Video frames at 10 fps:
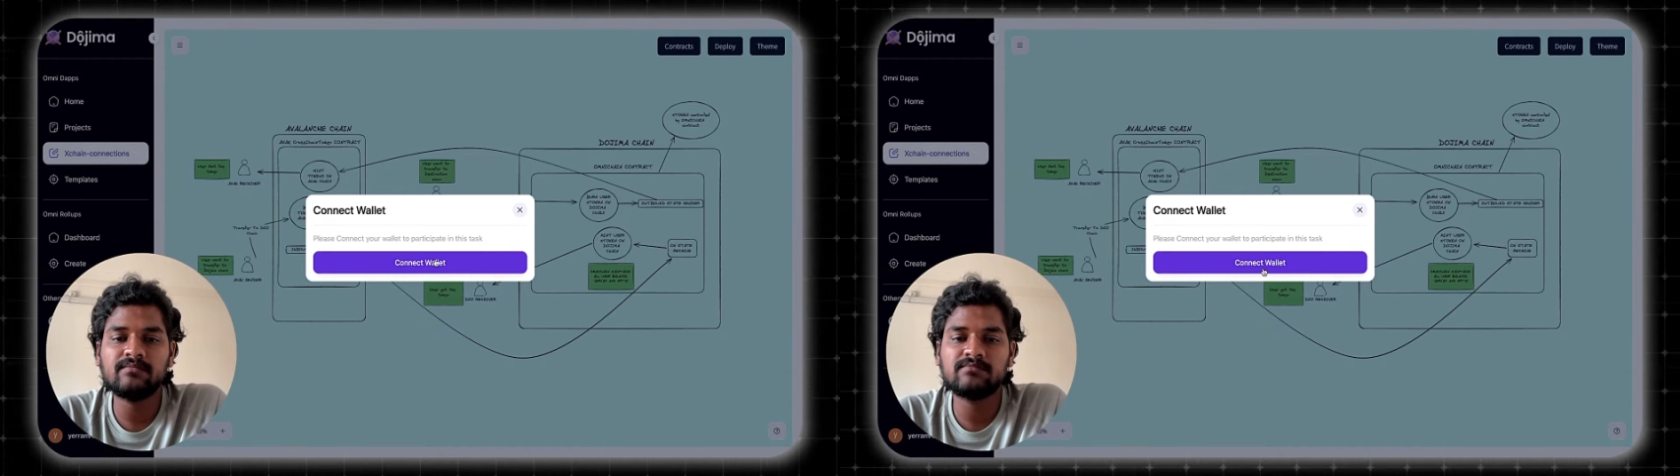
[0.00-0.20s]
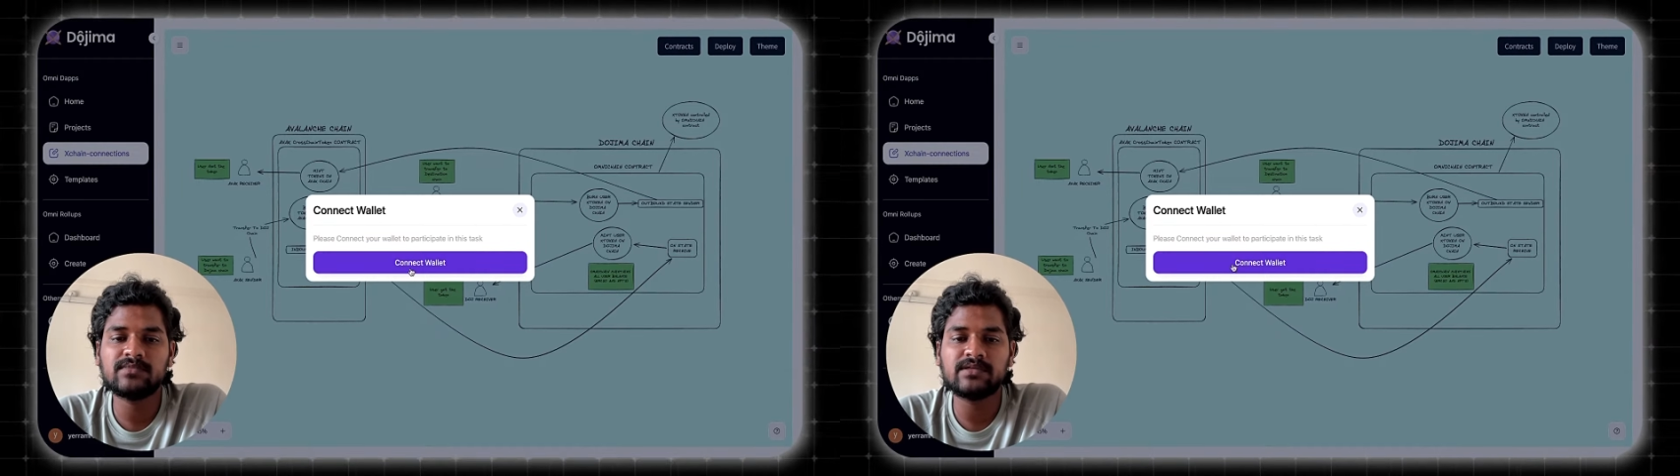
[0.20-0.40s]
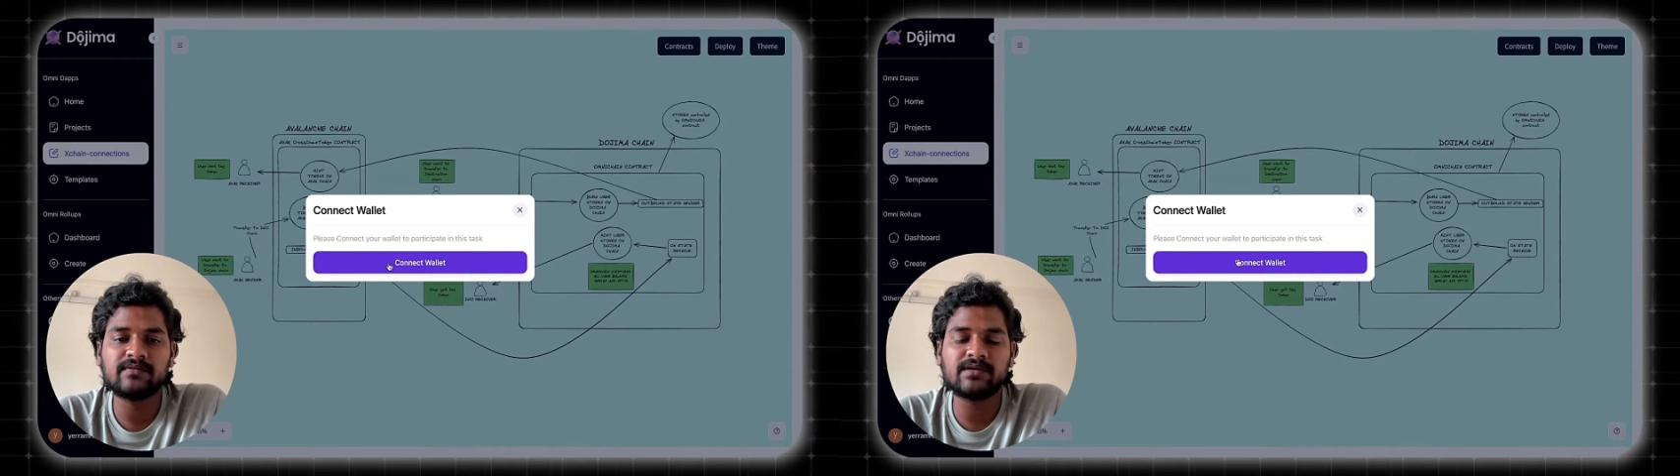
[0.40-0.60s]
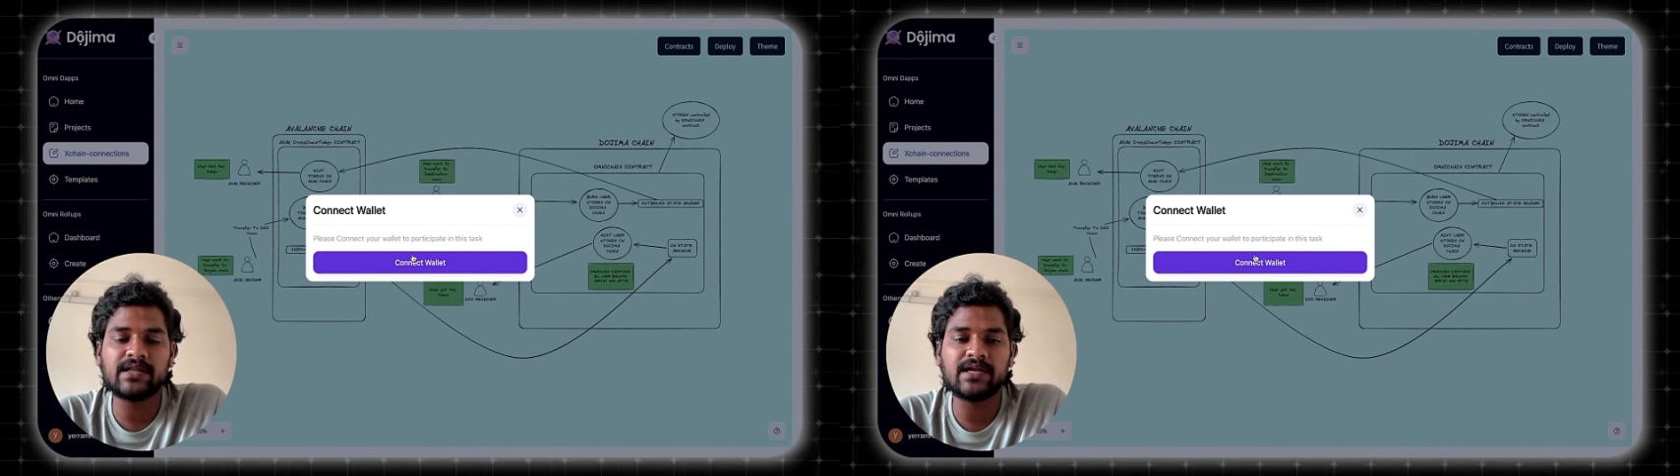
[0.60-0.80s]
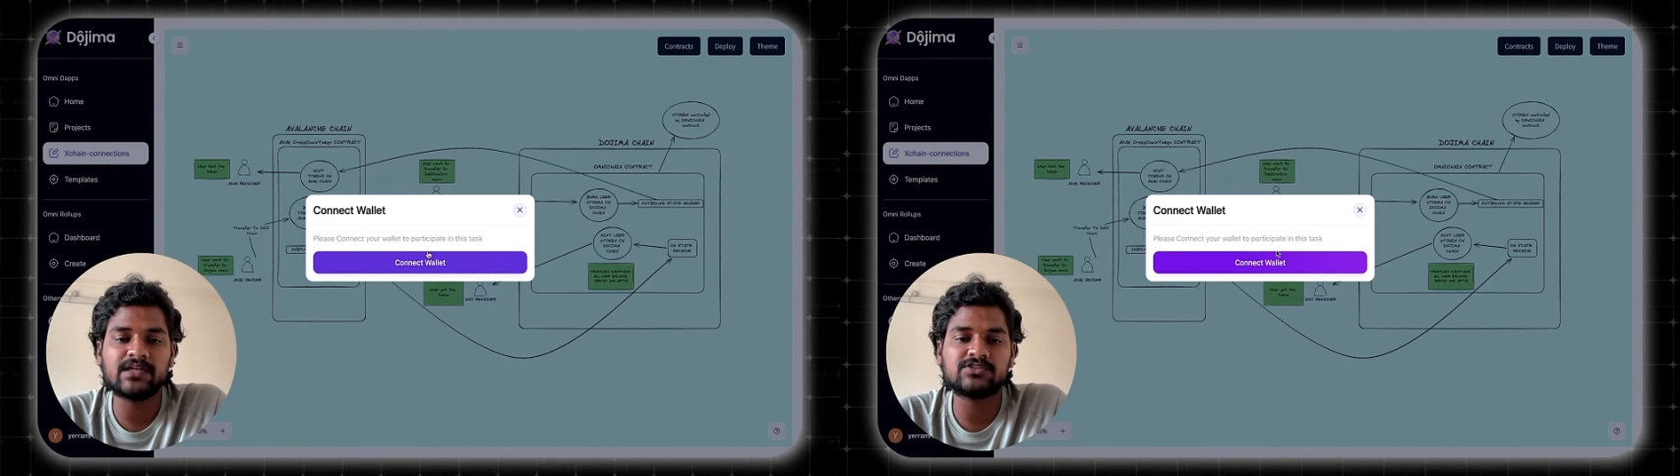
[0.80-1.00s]
it will
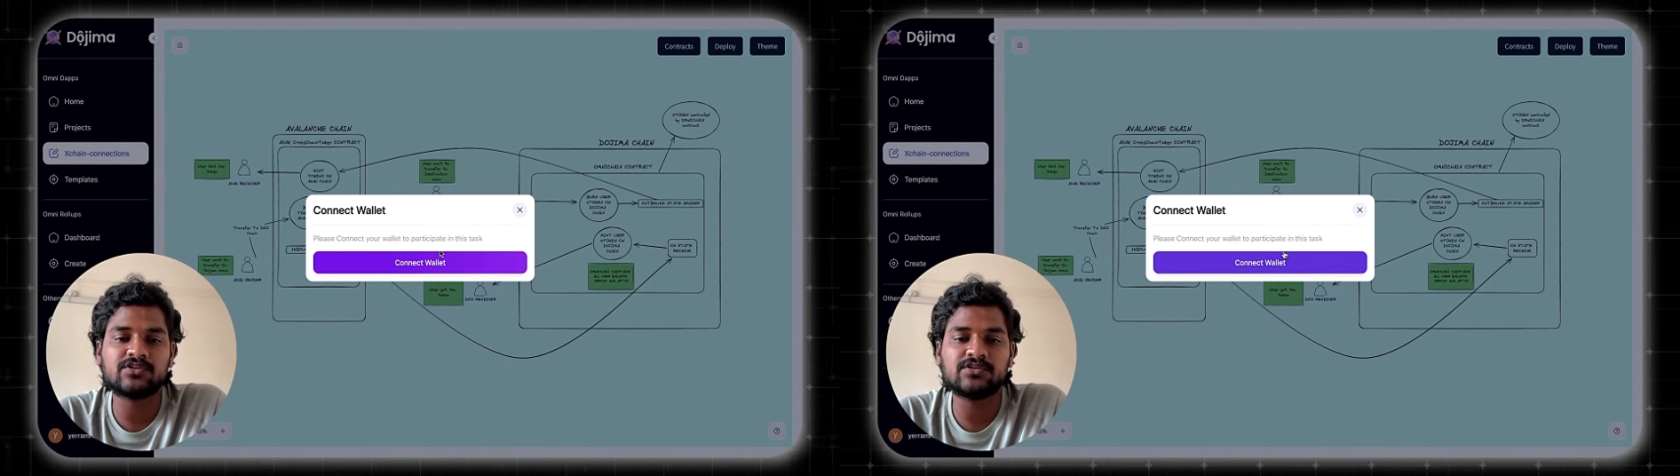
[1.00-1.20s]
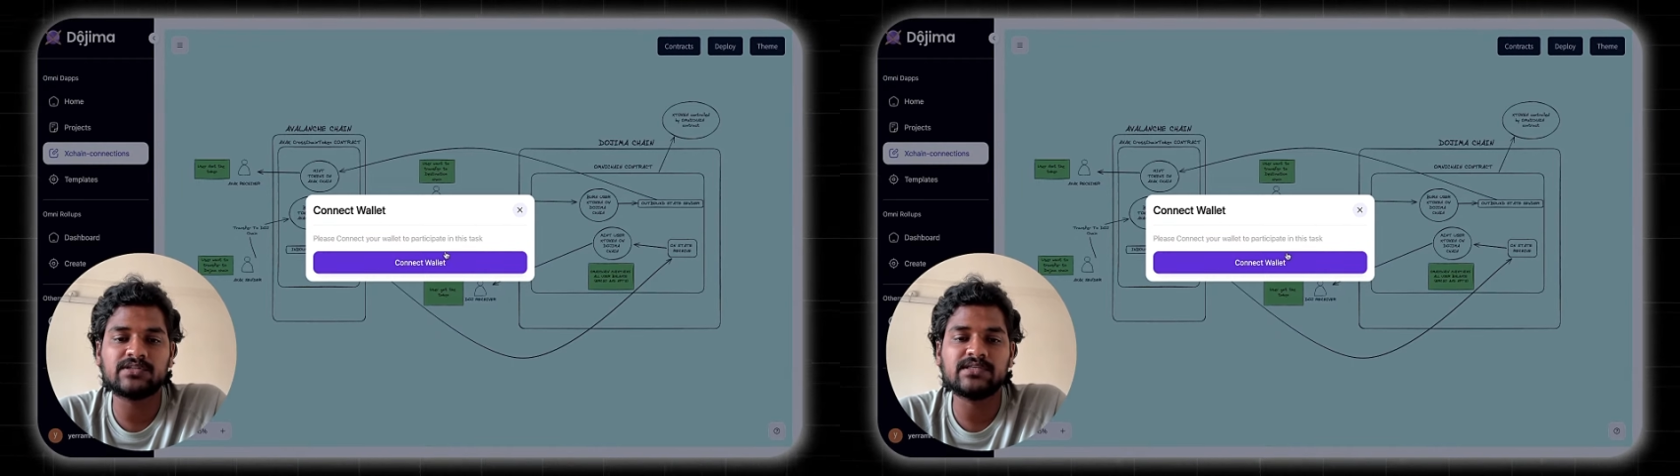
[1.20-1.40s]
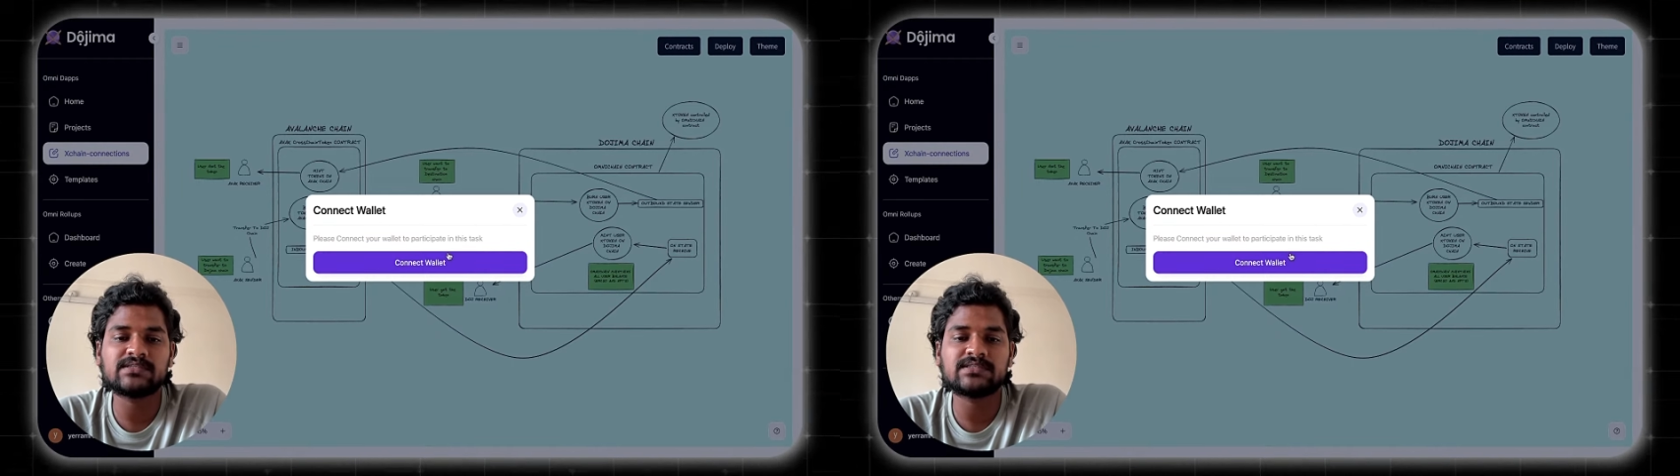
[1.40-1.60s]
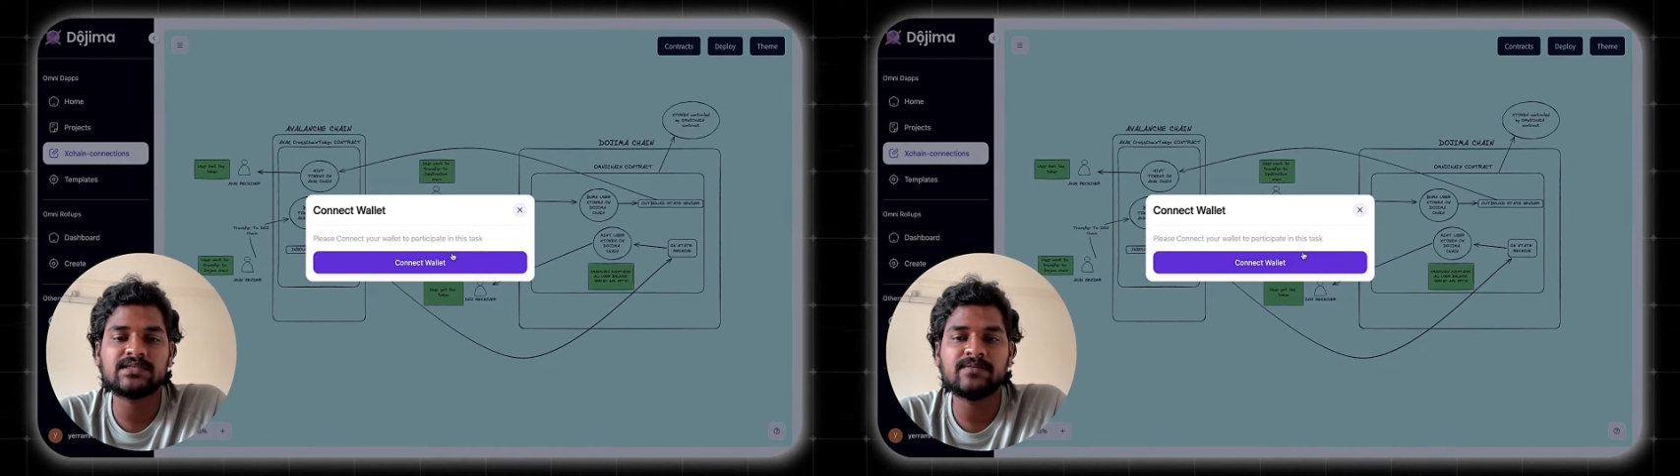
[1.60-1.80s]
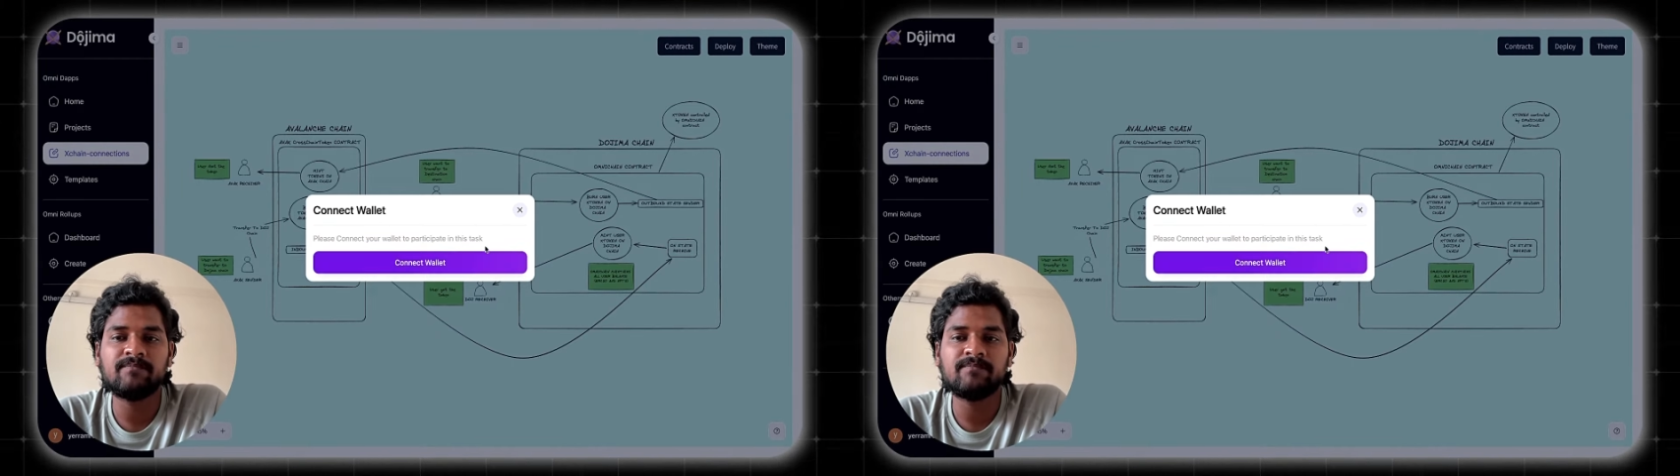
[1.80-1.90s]
directly show you this.